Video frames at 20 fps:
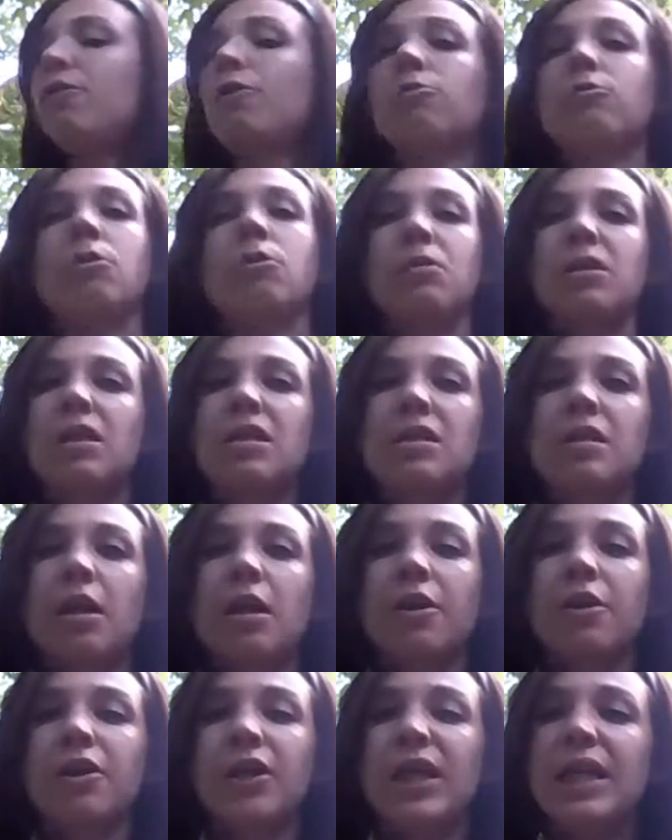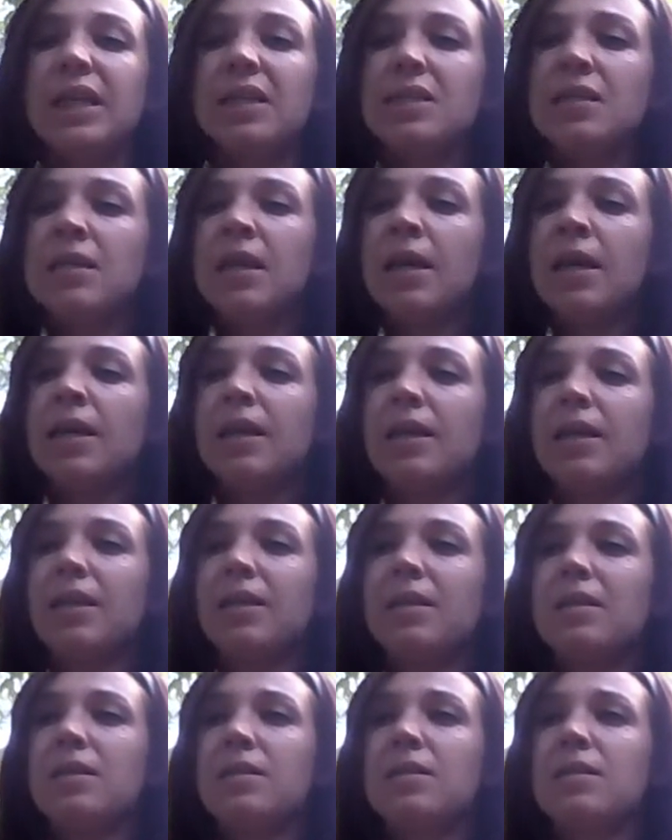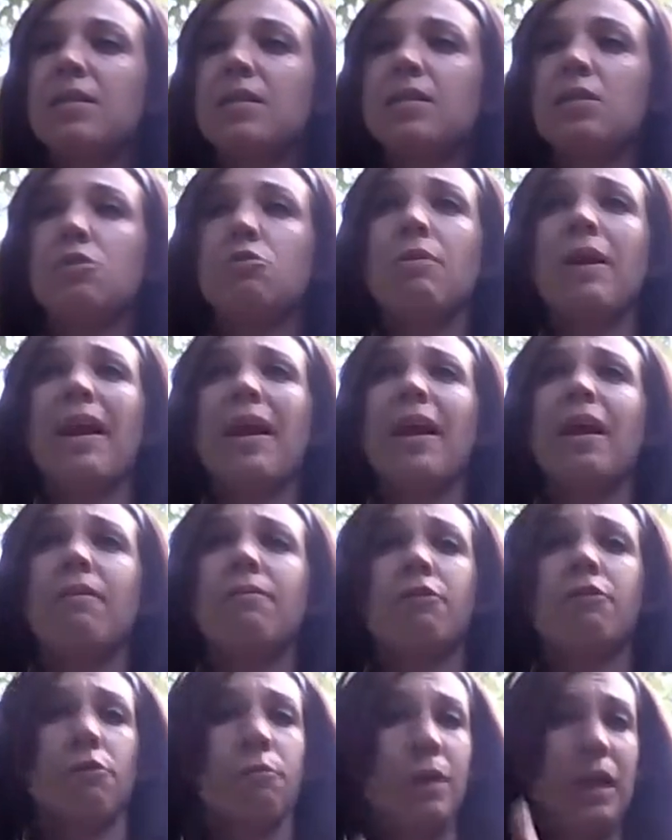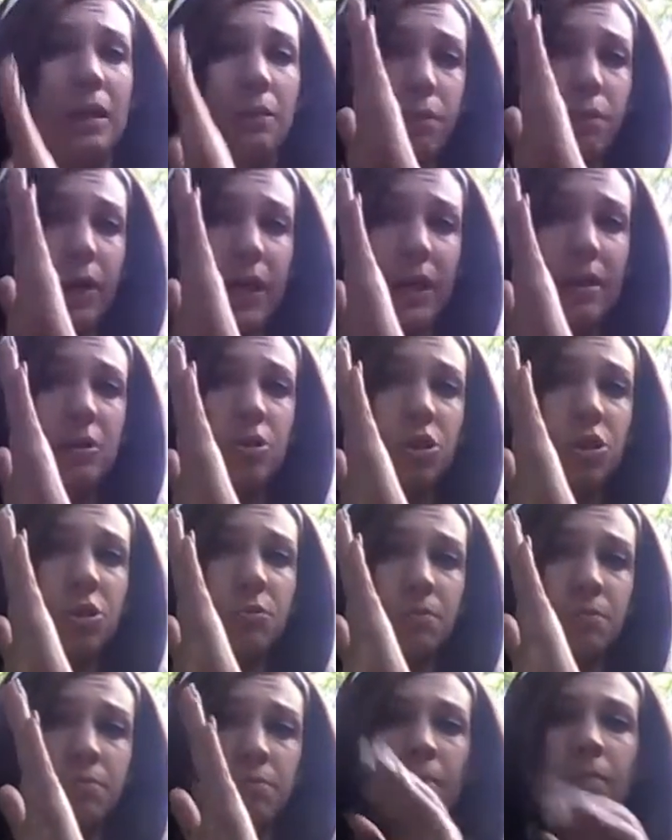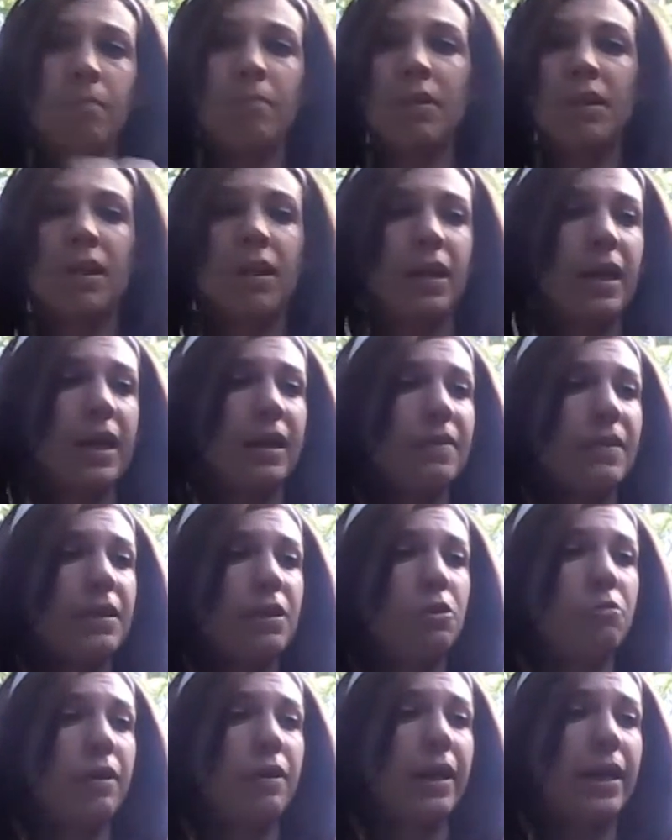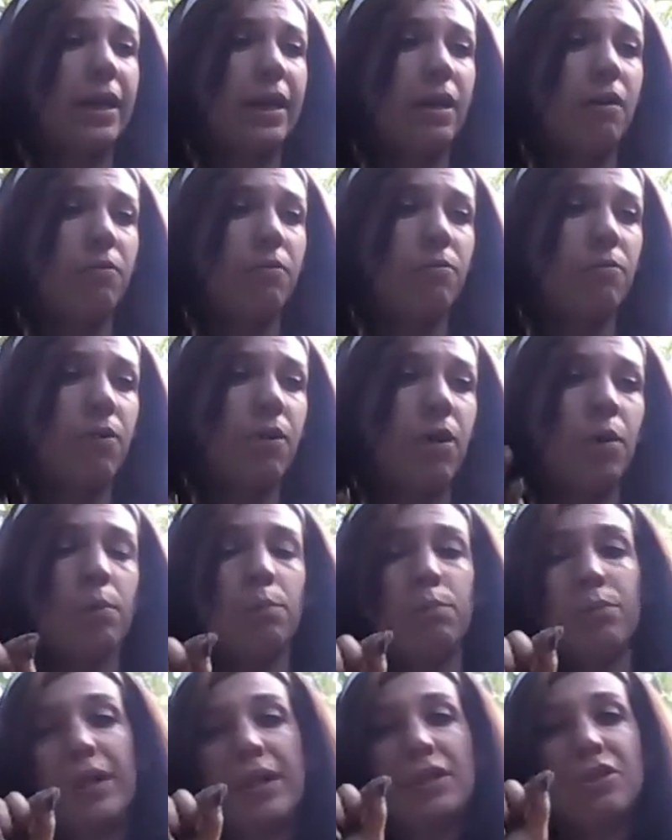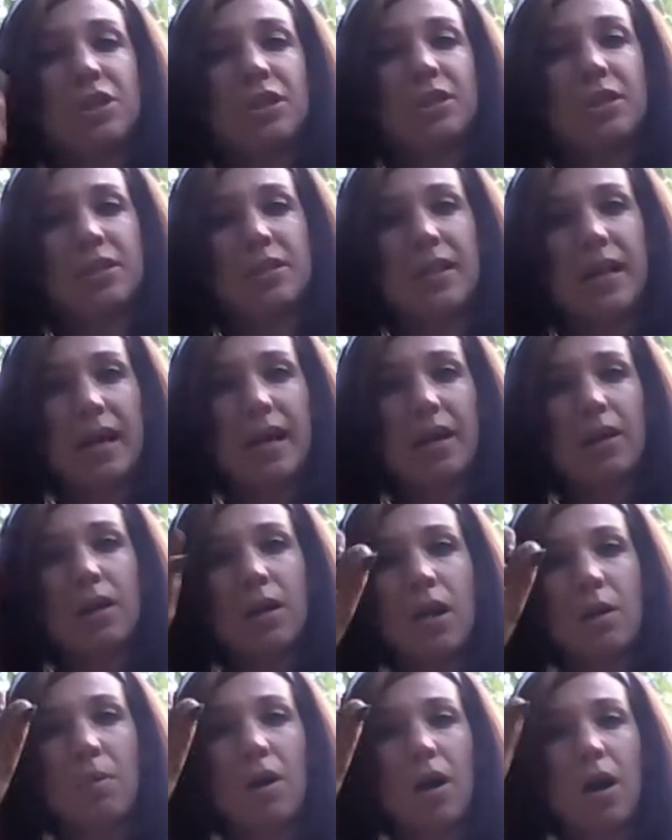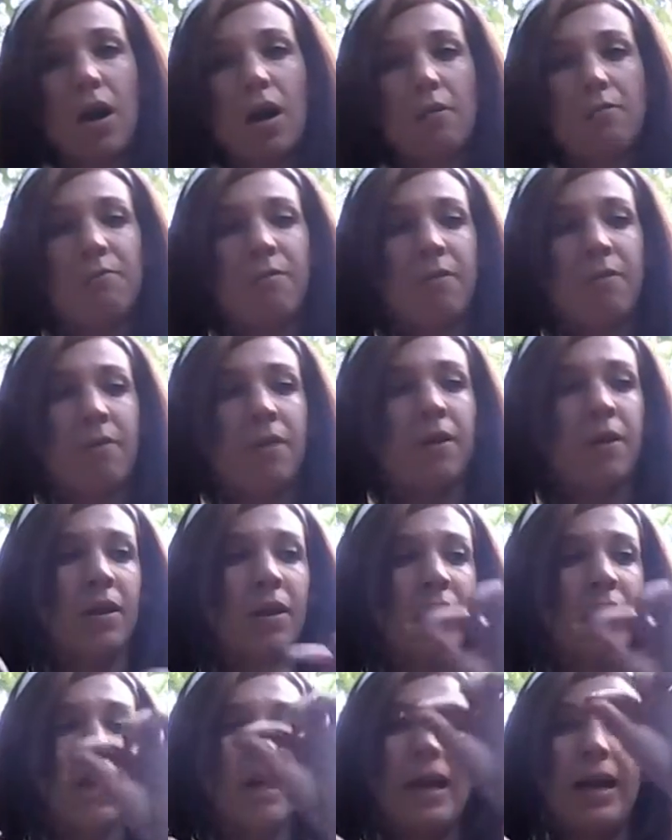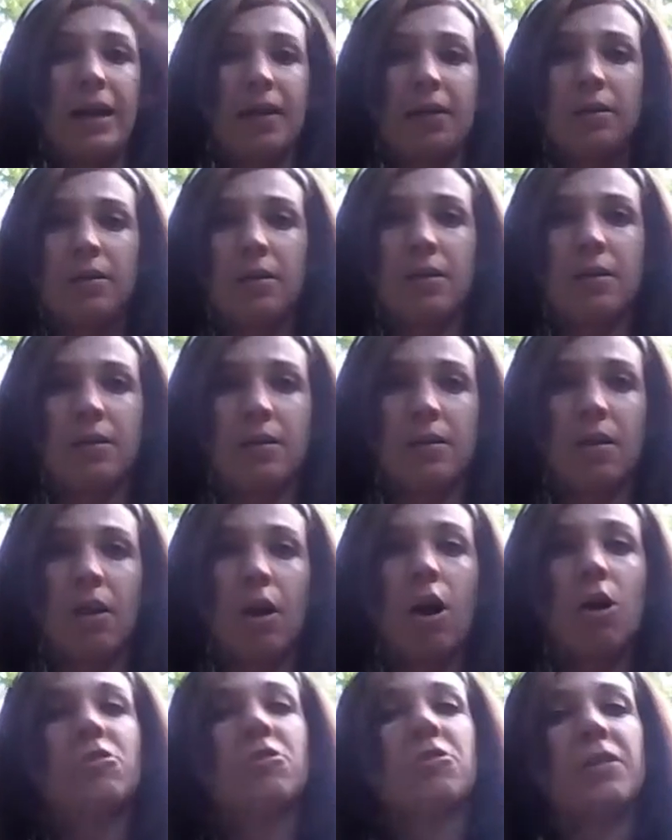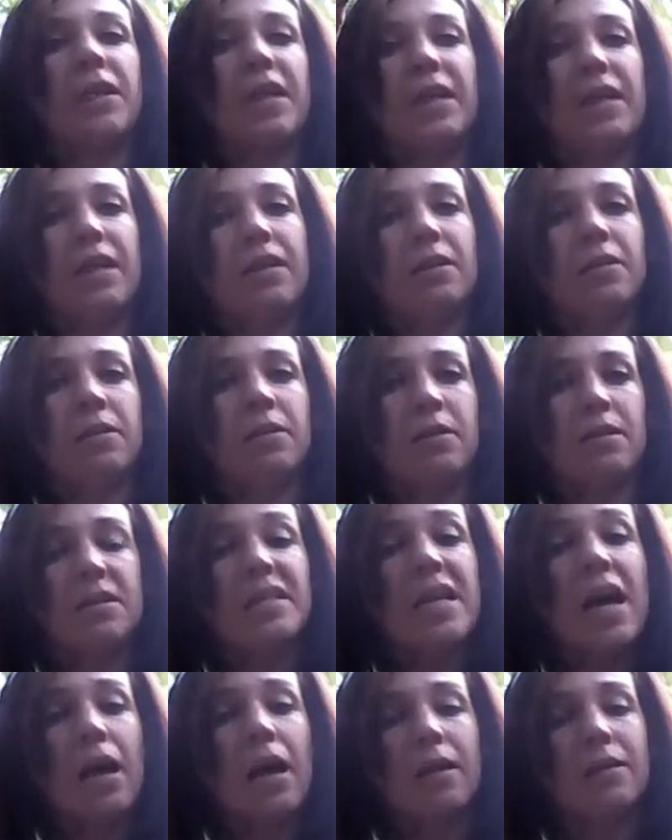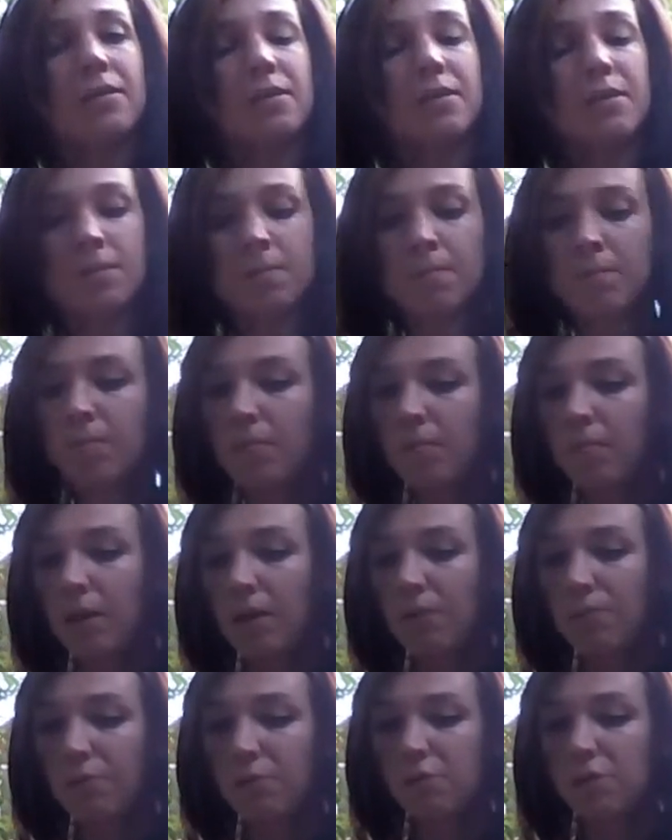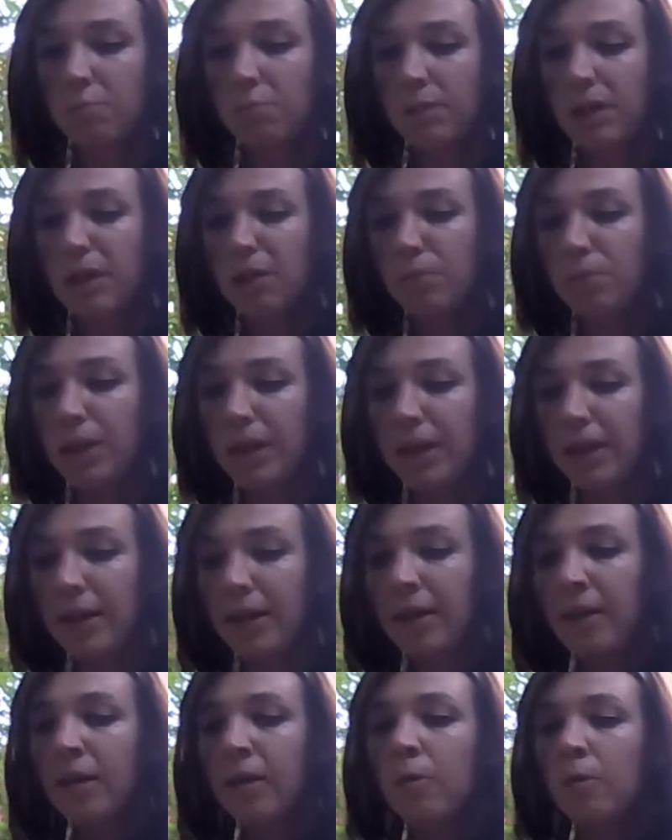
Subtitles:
If you don't know what a sucker is you have your main branch, and then you have branches that come off at alternating sides of your tomato plant.